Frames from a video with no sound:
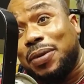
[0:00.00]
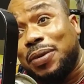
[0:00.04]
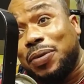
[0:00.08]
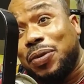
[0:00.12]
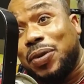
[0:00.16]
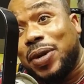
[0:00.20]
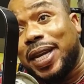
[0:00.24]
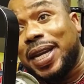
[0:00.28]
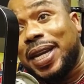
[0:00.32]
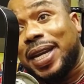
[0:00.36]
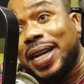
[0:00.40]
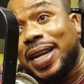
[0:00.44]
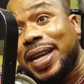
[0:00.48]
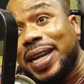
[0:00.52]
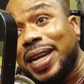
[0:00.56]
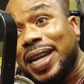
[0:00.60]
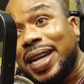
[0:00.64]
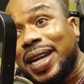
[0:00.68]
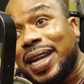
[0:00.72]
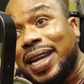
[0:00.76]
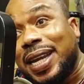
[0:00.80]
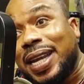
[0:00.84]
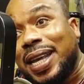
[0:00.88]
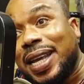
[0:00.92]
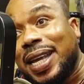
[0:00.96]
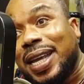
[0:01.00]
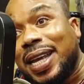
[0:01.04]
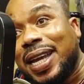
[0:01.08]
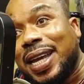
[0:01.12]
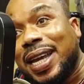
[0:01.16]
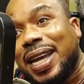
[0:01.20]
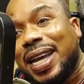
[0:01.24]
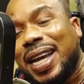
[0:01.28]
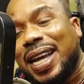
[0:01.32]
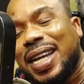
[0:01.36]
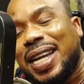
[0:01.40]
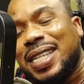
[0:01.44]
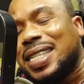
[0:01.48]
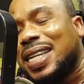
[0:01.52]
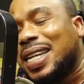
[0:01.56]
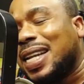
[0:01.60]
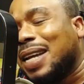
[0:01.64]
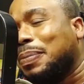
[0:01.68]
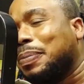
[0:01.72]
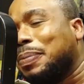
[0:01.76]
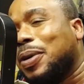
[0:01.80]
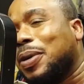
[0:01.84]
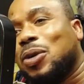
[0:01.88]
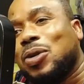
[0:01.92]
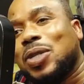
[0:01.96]
ruling, it's an
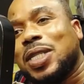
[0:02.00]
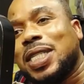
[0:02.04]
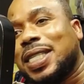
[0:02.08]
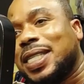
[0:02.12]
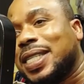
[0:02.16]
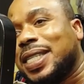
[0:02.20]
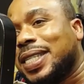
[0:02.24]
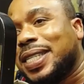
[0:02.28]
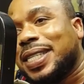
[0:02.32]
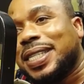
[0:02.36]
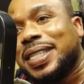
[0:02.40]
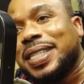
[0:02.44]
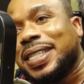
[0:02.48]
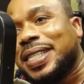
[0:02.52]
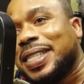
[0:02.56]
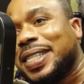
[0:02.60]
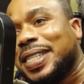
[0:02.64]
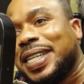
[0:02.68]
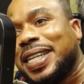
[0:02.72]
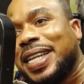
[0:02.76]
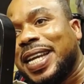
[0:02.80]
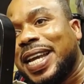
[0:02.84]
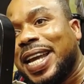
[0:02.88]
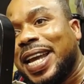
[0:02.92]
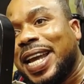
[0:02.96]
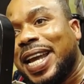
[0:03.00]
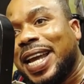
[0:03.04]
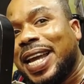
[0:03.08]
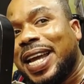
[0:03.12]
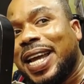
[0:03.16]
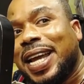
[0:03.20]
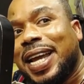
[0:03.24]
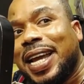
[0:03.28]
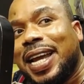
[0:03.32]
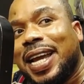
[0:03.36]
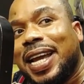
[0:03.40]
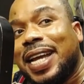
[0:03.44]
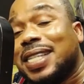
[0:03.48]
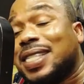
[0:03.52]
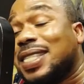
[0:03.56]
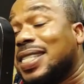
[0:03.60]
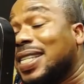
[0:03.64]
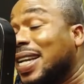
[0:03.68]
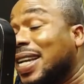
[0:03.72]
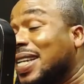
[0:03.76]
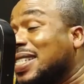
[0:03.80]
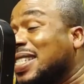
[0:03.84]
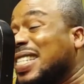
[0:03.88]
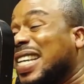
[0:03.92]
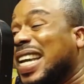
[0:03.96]
apology.
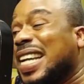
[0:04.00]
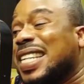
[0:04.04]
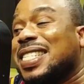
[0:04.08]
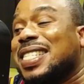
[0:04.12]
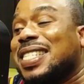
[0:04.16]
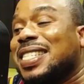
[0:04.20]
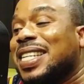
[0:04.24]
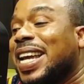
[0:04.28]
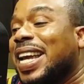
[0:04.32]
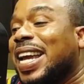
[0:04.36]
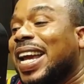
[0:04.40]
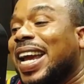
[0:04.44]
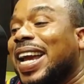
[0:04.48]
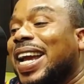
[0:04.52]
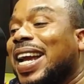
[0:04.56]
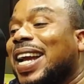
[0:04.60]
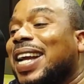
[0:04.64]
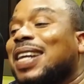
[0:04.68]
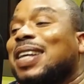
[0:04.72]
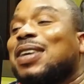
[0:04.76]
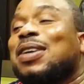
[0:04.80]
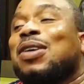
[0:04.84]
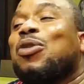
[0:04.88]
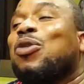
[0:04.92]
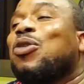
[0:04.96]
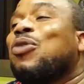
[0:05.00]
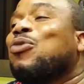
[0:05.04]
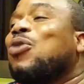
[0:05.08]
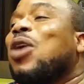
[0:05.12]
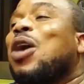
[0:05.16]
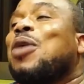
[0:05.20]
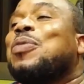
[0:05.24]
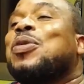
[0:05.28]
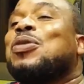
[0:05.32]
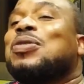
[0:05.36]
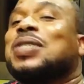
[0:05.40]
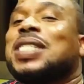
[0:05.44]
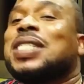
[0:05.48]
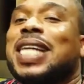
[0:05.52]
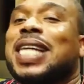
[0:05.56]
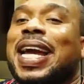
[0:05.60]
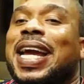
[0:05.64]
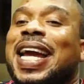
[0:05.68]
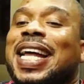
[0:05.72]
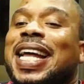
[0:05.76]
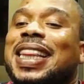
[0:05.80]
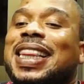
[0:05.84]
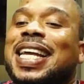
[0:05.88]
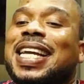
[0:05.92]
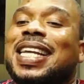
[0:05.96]
It's what I'm saying,
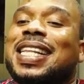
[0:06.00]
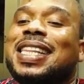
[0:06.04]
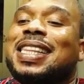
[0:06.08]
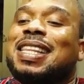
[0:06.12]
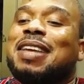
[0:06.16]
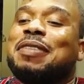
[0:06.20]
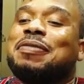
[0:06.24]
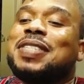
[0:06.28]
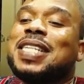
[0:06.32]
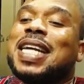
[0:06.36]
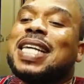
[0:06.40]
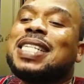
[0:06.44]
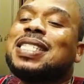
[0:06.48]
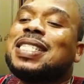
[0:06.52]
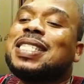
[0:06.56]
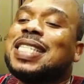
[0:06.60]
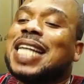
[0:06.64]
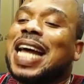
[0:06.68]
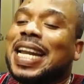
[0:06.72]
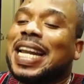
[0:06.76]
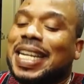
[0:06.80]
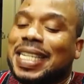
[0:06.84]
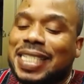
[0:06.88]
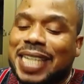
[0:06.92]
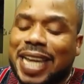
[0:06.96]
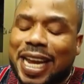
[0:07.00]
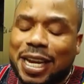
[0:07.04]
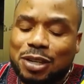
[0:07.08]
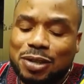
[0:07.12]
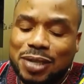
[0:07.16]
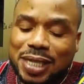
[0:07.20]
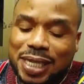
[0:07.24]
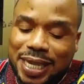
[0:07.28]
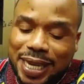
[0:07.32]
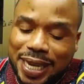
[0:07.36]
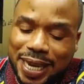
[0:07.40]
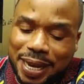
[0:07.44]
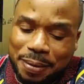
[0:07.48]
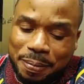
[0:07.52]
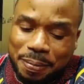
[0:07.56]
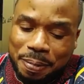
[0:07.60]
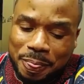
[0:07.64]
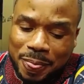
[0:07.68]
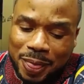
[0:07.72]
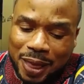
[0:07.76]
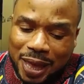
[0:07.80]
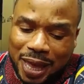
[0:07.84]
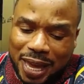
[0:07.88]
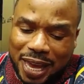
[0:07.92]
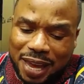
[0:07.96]
they've just done it. And you see,
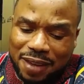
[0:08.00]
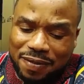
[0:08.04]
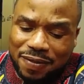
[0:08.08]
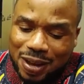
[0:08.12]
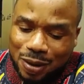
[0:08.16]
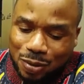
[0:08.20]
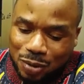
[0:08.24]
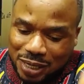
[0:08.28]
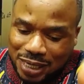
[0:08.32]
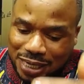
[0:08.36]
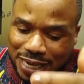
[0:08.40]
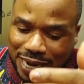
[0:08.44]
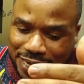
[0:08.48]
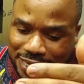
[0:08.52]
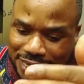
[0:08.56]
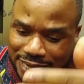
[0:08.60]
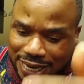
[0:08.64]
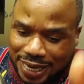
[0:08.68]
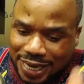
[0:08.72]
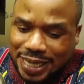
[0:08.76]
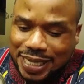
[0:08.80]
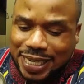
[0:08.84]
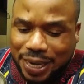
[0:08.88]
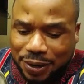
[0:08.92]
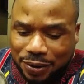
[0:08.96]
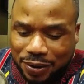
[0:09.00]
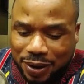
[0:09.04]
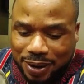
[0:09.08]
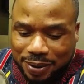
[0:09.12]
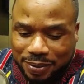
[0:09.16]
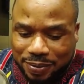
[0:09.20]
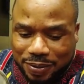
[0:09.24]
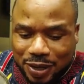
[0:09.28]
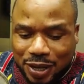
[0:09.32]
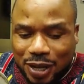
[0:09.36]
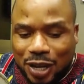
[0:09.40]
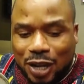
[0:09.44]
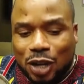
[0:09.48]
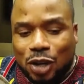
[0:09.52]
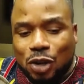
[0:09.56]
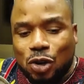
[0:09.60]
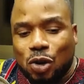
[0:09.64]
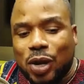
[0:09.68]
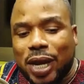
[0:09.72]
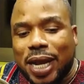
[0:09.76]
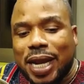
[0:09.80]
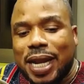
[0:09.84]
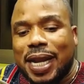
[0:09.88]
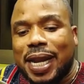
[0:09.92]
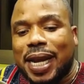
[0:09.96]
if I was the Attorney General,
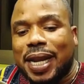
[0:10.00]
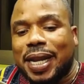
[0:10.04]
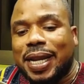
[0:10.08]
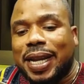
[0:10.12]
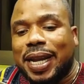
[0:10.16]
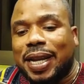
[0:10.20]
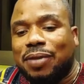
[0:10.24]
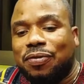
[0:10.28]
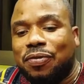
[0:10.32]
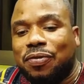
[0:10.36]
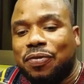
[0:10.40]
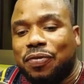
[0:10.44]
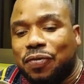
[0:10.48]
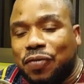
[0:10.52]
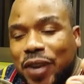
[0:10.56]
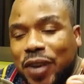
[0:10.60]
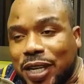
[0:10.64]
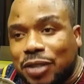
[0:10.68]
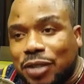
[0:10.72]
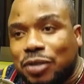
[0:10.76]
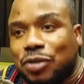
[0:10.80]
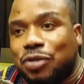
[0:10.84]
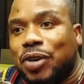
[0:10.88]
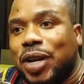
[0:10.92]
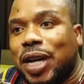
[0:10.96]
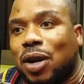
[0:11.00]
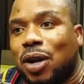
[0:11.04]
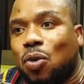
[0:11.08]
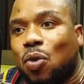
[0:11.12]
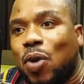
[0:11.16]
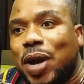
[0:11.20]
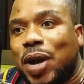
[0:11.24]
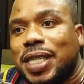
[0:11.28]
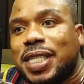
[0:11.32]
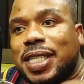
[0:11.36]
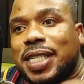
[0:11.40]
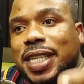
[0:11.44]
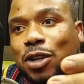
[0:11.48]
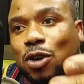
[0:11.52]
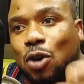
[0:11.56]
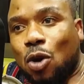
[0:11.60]
looking at the victory Quasim